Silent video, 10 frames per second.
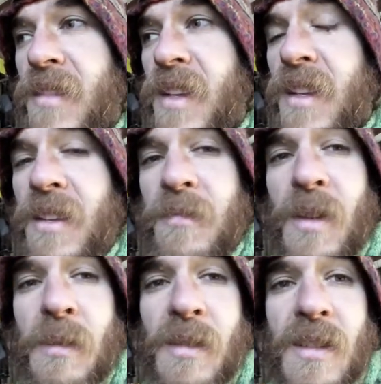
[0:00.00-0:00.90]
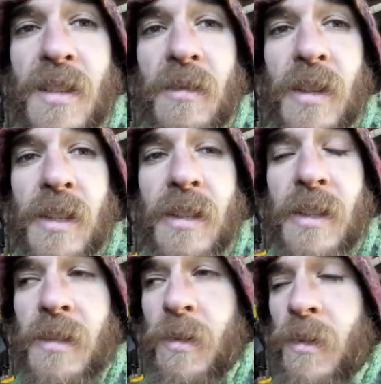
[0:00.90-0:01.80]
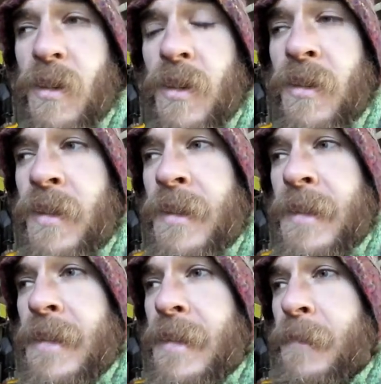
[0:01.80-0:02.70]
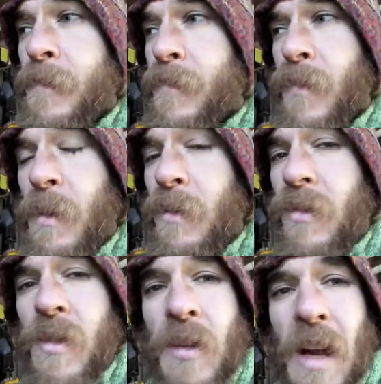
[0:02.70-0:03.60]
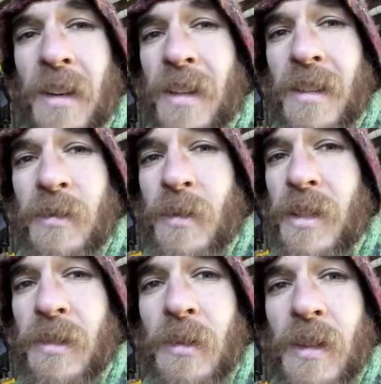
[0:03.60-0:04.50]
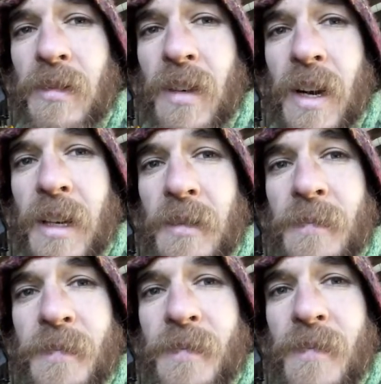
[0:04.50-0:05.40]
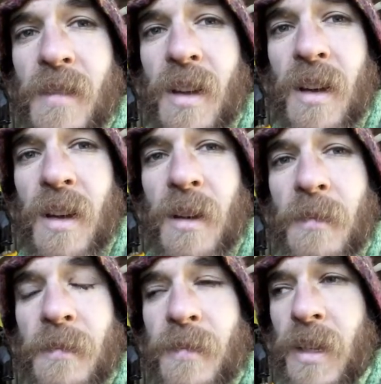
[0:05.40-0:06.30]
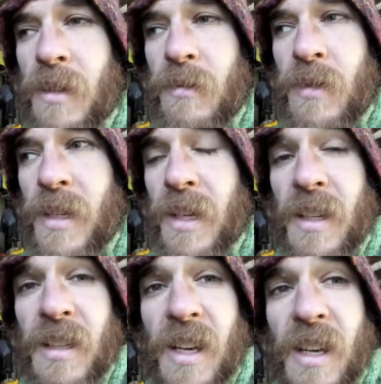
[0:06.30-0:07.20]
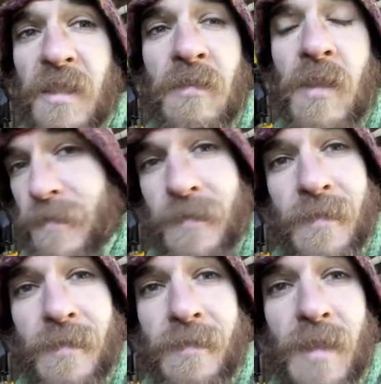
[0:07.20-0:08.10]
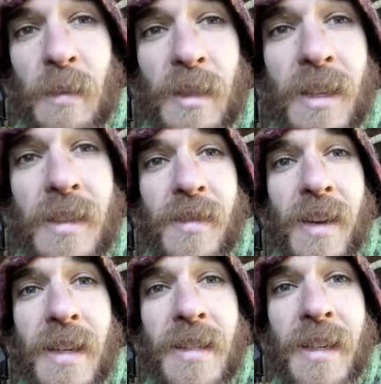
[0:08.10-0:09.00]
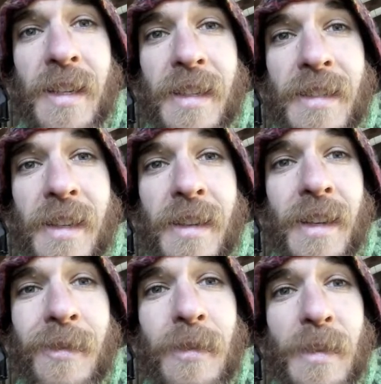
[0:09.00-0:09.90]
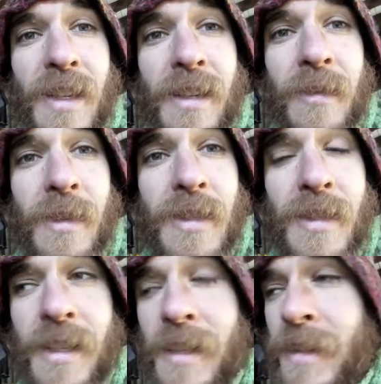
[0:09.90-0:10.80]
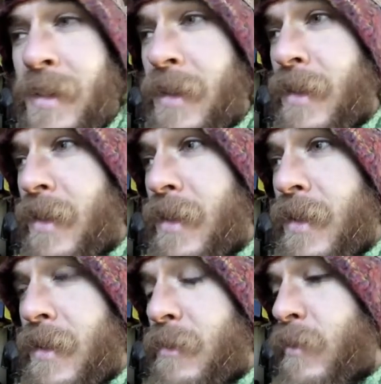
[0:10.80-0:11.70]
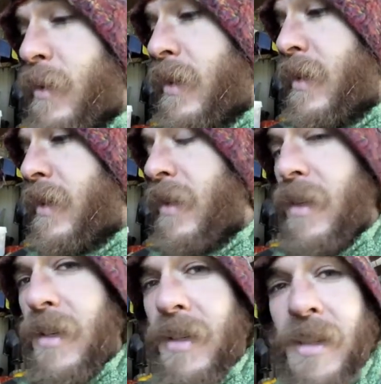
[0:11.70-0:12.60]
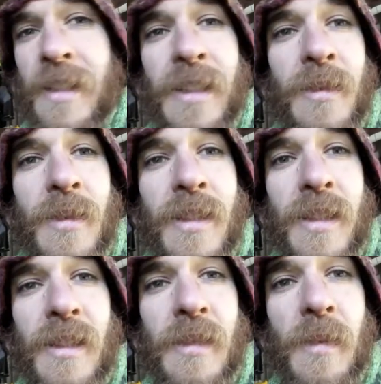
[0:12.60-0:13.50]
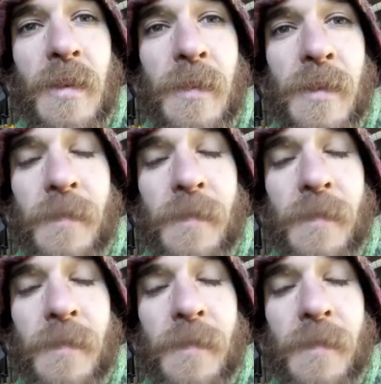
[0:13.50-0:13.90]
then maybe this is a good way to do it. Or maybe if you ground it really, really fine, um, it would take a day. Maybe not fascinating as I thought it would be originally, but uh, an interesting experiment.